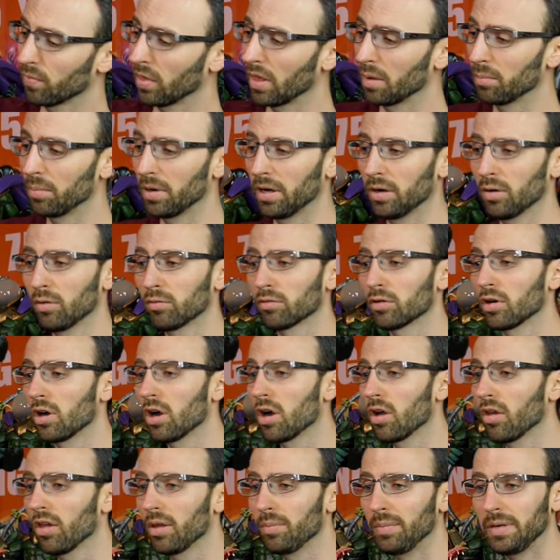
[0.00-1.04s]

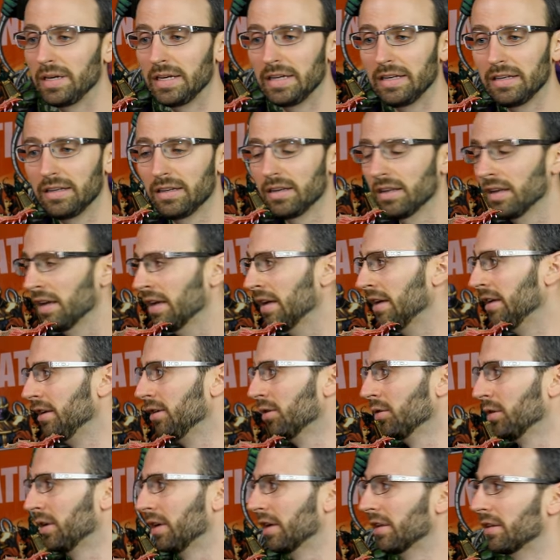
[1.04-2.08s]
overall, I mean, you
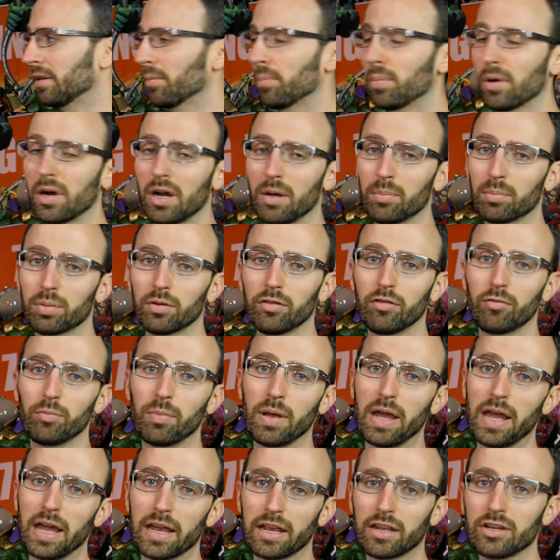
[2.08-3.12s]
know, you got the bomb-proof
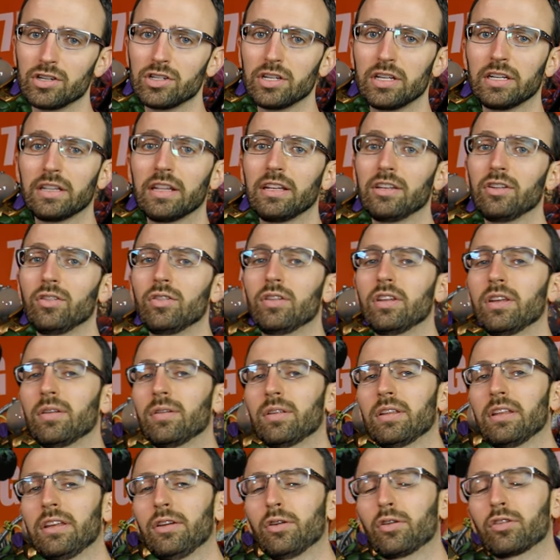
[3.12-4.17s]
packaging that you
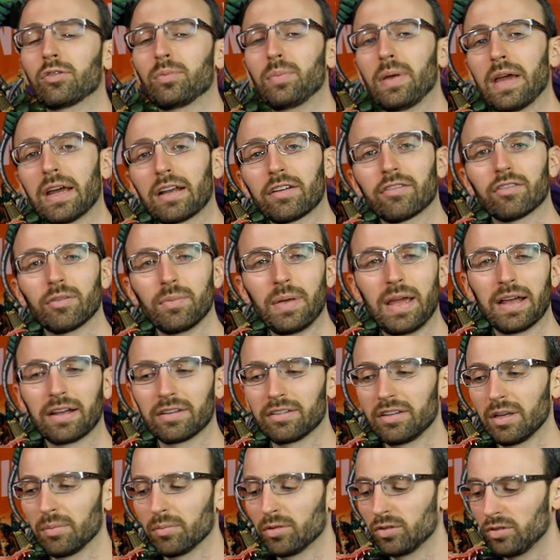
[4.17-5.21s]
expect from
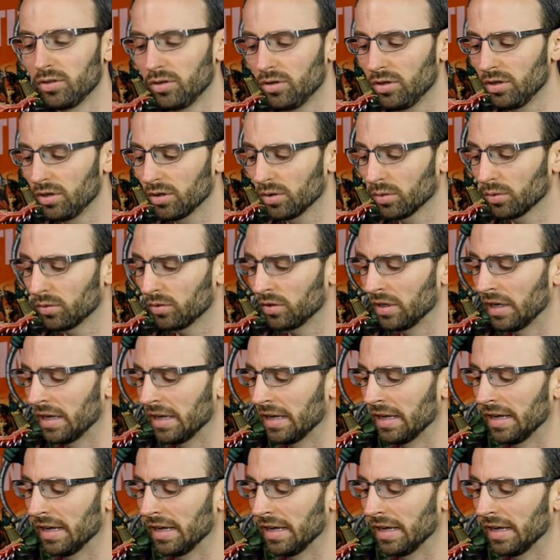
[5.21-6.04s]
XM Studios,